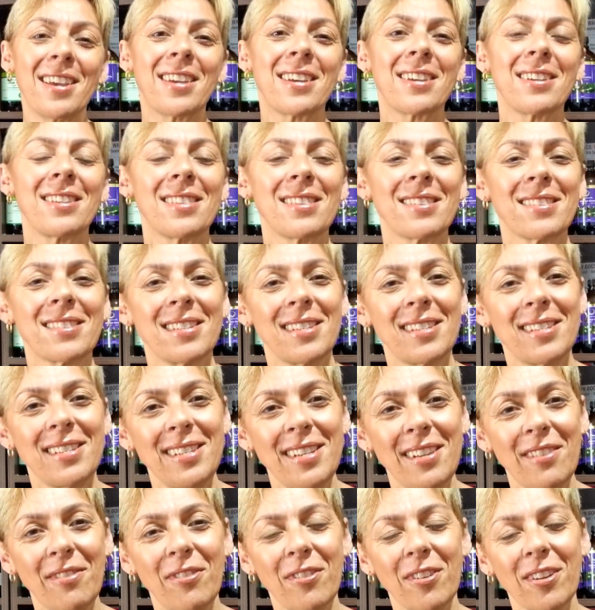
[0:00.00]
can
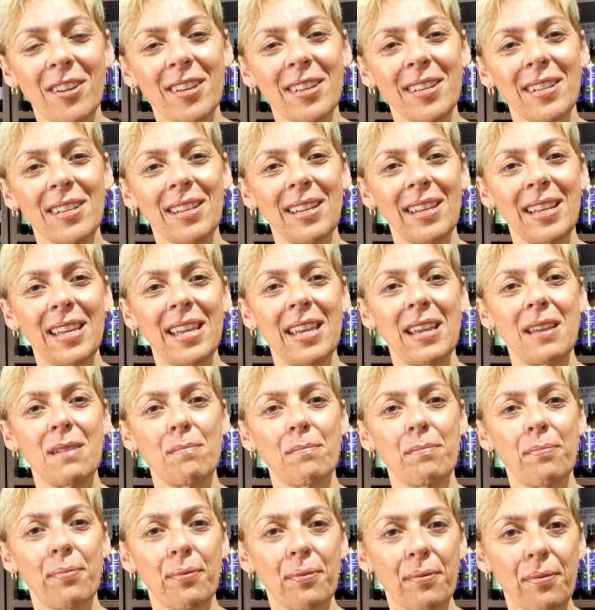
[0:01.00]
significantly
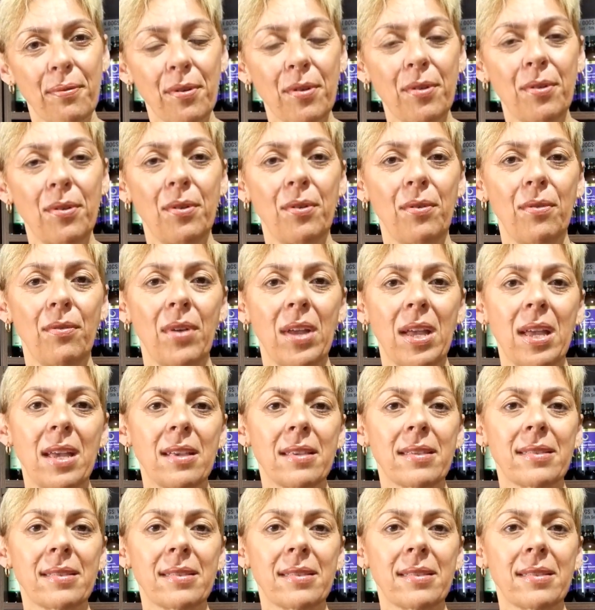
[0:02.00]
improve